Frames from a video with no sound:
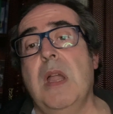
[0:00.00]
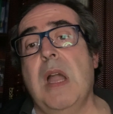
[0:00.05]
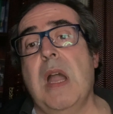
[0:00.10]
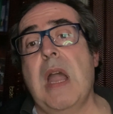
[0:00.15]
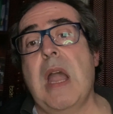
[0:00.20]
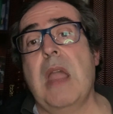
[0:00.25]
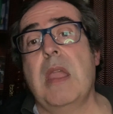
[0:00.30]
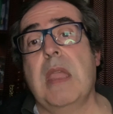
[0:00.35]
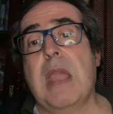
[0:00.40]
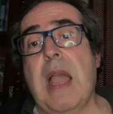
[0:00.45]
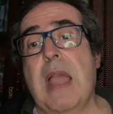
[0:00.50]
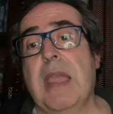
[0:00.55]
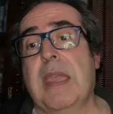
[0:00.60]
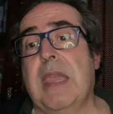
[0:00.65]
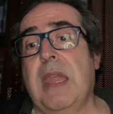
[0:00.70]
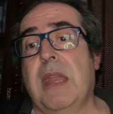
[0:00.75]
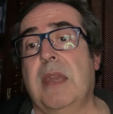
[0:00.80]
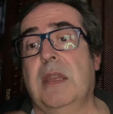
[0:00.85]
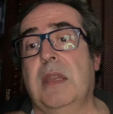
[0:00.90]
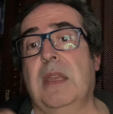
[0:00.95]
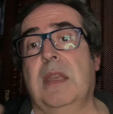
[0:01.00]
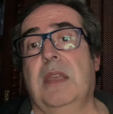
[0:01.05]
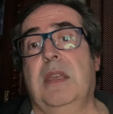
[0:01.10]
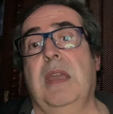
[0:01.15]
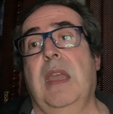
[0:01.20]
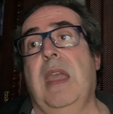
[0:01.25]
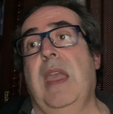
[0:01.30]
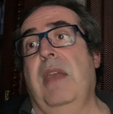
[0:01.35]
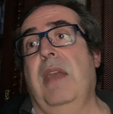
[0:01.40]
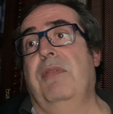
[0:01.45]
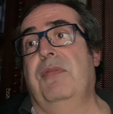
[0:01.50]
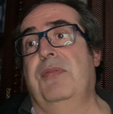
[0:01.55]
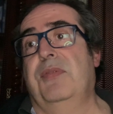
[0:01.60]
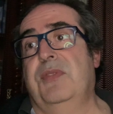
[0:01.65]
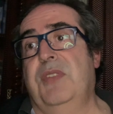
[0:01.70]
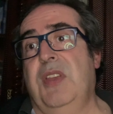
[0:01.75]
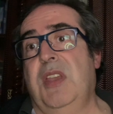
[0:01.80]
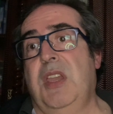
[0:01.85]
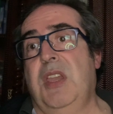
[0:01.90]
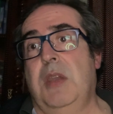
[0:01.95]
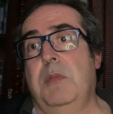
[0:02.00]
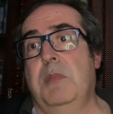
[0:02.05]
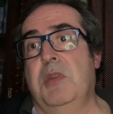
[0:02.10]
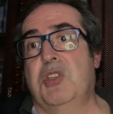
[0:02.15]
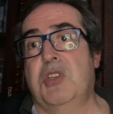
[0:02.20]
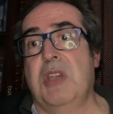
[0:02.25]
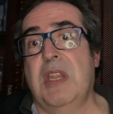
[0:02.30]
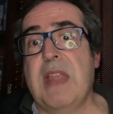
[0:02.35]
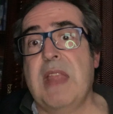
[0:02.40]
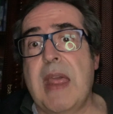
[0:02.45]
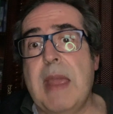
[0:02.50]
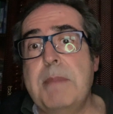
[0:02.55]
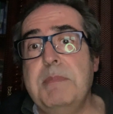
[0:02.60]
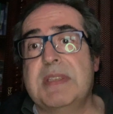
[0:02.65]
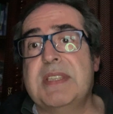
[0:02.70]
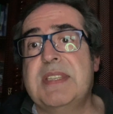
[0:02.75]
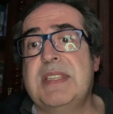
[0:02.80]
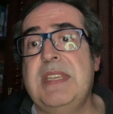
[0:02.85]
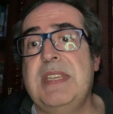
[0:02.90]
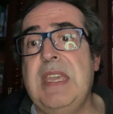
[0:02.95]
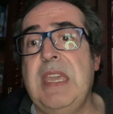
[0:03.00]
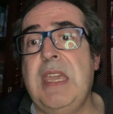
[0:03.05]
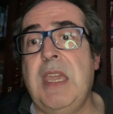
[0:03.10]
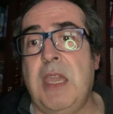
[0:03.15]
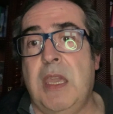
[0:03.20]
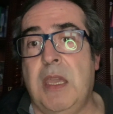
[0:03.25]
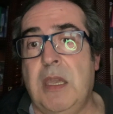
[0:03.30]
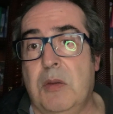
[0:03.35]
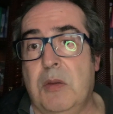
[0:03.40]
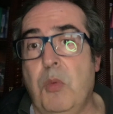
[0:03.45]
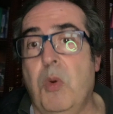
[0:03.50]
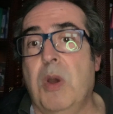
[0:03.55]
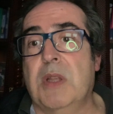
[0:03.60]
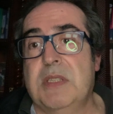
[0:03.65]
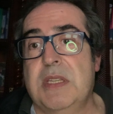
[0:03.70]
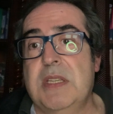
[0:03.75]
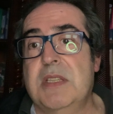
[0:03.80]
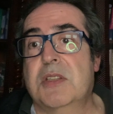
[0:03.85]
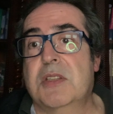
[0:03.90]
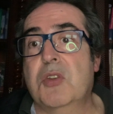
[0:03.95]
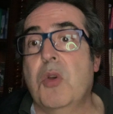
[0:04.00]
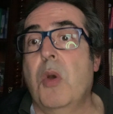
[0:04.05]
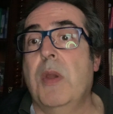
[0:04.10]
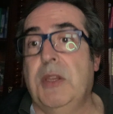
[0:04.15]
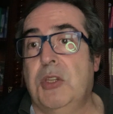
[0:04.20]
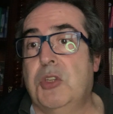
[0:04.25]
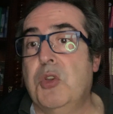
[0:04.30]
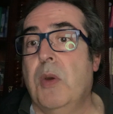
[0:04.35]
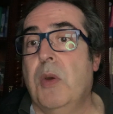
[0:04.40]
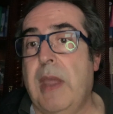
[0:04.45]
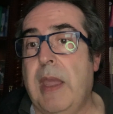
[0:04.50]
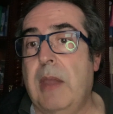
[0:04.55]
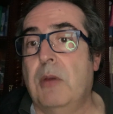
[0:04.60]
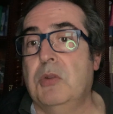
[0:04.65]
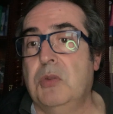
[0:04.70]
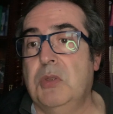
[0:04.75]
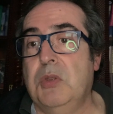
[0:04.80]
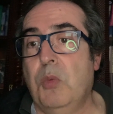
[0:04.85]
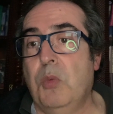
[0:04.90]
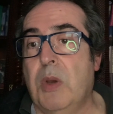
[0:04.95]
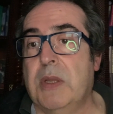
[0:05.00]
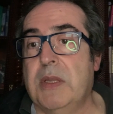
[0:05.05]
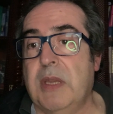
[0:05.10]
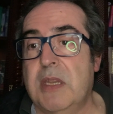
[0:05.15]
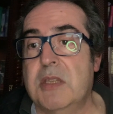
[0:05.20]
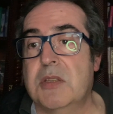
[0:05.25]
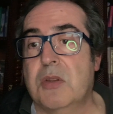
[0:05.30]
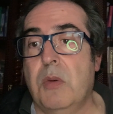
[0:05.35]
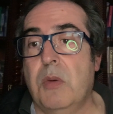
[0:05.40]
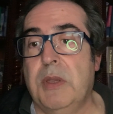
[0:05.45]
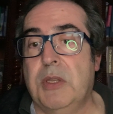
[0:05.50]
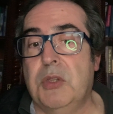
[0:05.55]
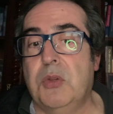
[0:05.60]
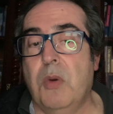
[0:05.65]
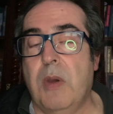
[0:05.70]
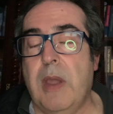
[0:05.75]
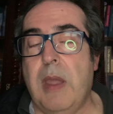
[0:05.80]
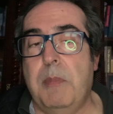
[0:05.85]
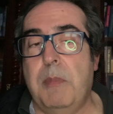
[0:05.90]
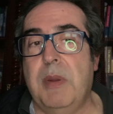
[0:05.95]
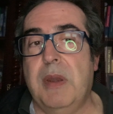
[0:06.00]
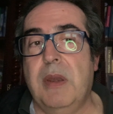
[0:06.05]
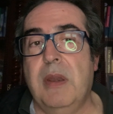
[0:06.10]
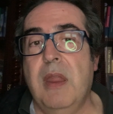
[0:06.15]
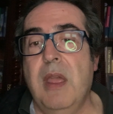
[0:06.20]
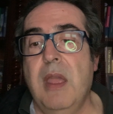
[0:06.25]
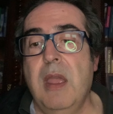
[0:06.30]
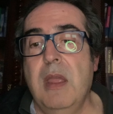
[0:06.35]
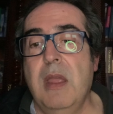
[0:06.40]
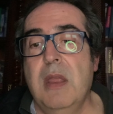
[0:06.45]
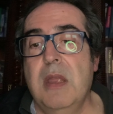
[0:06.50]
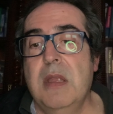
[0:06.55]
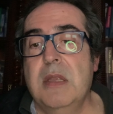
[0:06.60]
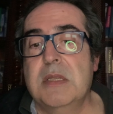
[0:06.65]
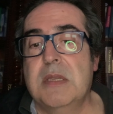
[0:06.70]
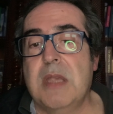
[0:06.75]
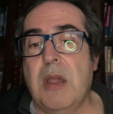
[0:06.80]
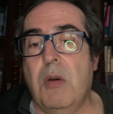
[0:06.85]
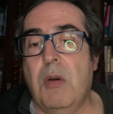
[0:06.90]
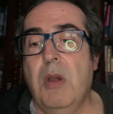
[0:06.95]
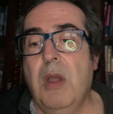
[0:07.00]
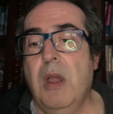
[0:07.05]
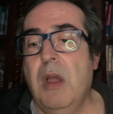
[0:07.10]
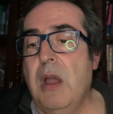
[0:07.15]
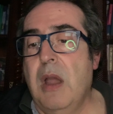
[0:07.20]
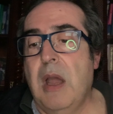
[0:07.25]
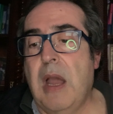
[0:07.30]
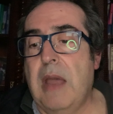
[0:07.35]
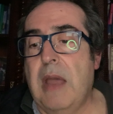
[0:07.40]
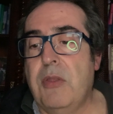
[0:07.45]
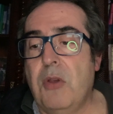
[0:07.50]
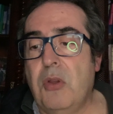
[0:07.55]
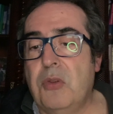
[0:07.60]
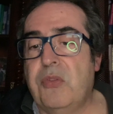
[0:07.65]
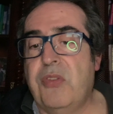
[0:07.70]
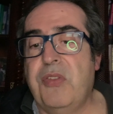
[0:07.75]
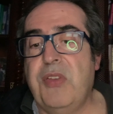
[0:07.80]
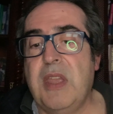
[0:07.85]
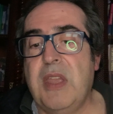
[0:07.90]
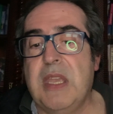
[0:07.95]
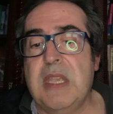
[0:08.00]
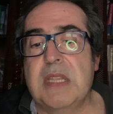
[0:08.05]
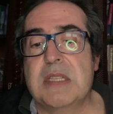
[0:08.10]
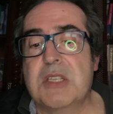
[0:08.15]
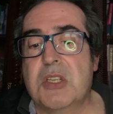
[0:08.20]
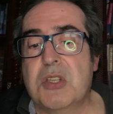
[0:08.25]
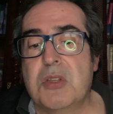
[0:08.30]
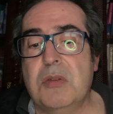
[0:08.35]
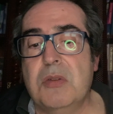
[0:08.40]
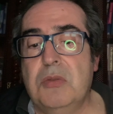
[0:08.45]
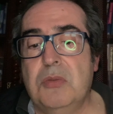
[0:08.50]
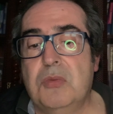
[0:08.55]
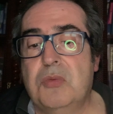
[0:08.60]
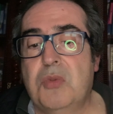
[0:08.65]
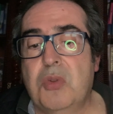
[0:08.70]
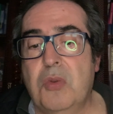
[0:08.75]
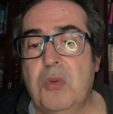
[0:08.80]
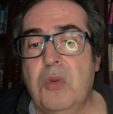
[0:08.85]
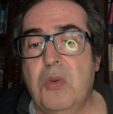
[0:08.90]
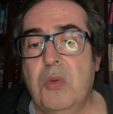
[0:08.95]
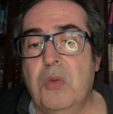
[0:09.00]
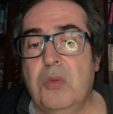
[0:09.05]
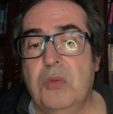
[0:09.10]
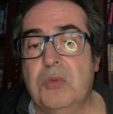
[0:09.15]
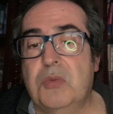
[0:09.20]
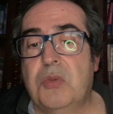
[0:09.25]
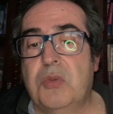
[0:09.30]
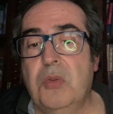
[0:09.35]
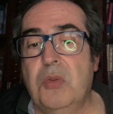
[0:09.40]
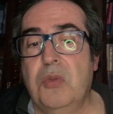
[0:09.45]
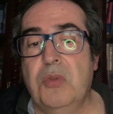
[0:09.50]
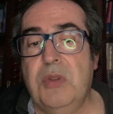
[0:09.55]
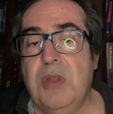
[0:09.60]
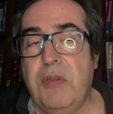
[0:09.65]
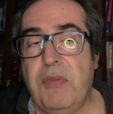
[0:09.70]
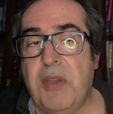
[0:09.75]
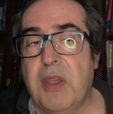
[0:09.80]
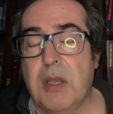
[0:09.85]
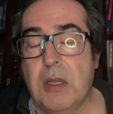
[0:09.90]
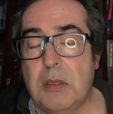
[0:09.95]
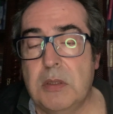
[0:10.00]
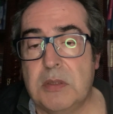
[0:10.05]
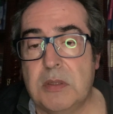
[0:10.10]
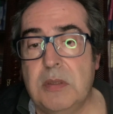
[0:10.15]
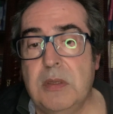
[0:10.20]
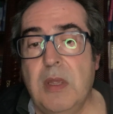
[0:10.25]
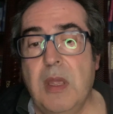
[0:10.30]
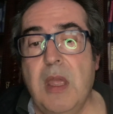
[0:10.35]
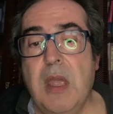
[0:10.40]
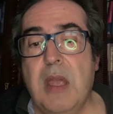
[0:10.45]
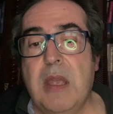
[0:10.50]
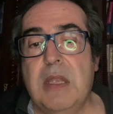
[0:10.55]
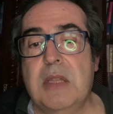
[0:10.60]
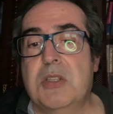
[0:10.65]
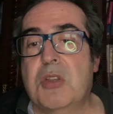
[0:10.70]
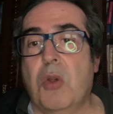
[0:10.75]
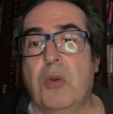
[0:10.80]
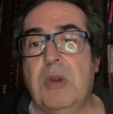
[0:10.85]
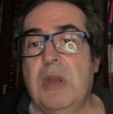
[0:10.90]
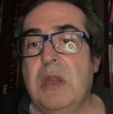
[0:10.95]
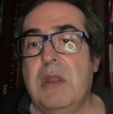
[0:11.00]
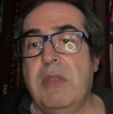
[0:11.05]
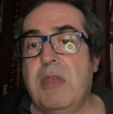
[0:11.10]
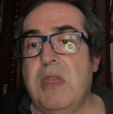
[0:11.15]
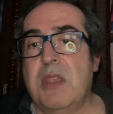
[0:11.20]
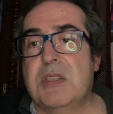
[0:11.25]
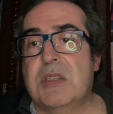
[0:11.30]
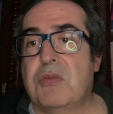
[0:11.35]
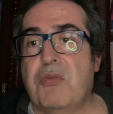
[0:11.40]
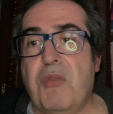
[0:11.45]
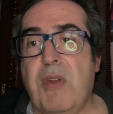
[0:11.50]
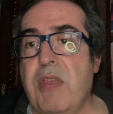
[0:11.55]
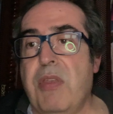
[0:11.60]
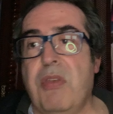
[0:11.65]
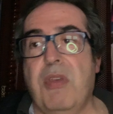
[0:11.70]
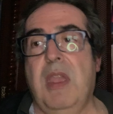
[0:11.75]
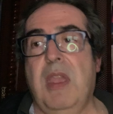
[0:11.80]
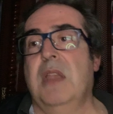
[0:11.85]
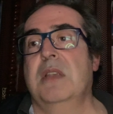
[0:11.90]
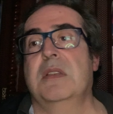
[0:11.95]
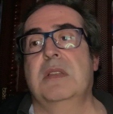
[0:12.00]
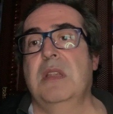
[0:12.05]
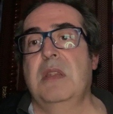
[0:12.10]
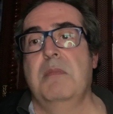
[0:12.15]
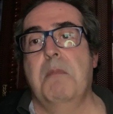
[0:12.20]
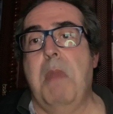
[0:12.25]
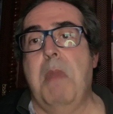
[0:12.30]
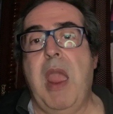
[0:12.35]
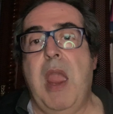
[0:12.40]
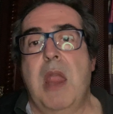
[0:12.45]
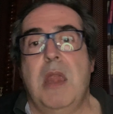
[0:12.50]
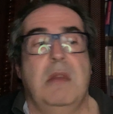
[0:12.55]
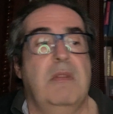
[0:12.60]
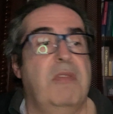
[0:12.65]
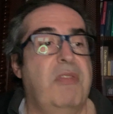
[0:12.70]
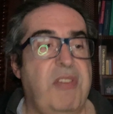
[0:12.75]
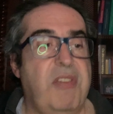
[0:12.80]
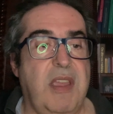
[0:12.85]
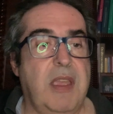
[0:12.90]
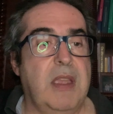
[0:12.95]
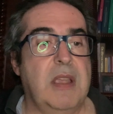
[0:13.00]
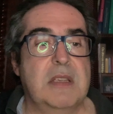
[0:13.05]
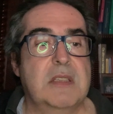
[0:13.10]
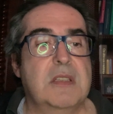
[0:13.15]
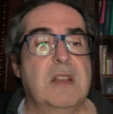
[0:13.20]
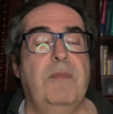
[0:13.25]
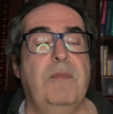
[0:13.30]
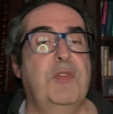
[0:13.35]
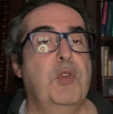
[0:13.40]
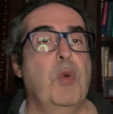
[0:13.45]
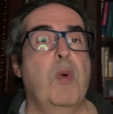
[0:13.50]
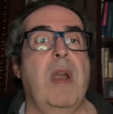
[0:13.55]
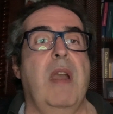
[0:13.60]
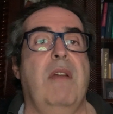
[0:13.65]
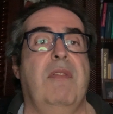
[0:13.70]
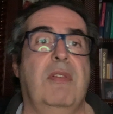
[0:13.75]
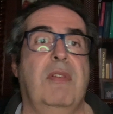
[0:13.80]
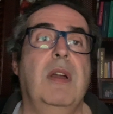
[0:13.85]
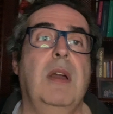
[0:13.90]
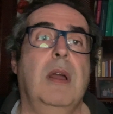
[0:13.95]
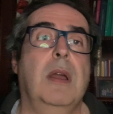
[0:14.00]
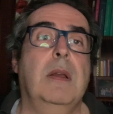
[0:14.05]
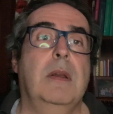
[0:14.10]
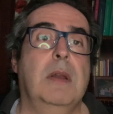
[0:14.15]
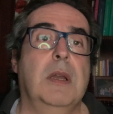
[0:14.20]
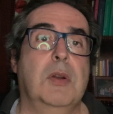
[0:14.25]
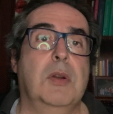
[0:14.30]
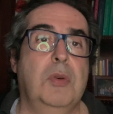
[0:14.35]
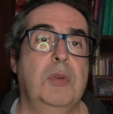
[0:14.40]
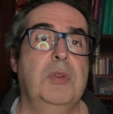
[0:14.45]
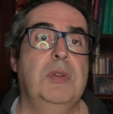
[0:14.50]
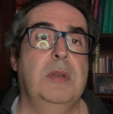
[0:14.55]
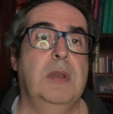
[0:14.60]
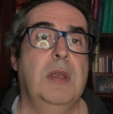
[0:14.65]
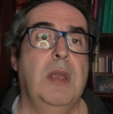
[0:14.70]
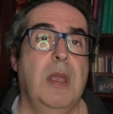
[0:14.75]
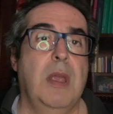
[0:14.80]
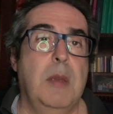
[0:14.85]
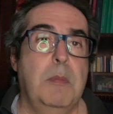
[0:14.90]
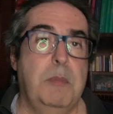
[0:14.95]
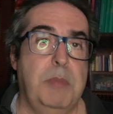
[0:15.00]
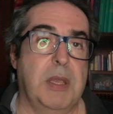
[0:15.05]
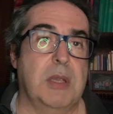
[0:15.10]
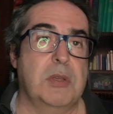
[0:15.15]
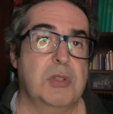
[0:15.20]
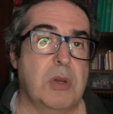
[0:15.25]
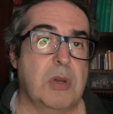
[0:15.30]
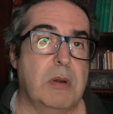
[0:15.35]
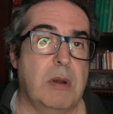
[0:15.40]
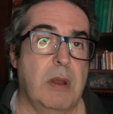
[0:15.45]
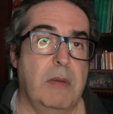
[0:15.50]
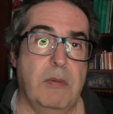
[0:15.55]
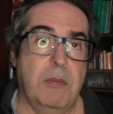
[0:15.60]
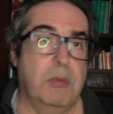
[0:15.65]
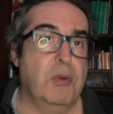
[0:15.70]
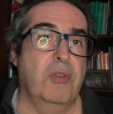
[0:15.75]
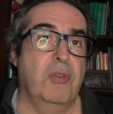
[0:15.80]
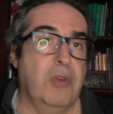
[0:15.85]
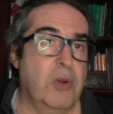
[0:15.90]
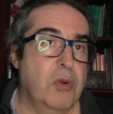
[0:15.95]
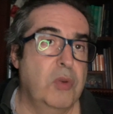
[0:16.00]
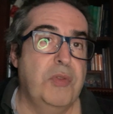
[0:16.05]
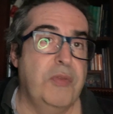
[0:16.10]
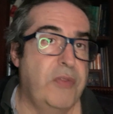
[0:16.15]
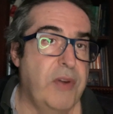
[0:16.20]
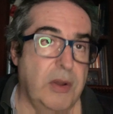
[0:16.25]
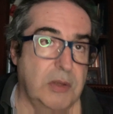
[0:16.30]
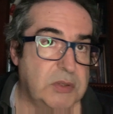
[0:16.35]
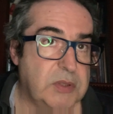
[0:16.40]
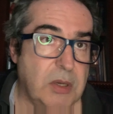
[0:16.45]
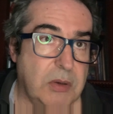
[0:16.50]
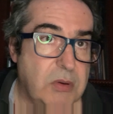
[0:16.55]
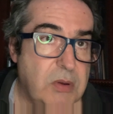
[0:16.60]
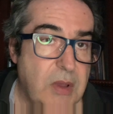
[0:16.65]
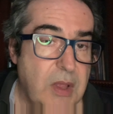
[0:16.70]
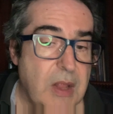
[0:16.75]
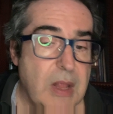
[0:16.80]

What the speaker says: I can have the image, and I'm seeing what is going to happen. So I don't think it's too difficult. It's only these three things, the main things, to have a good picture, a good photo.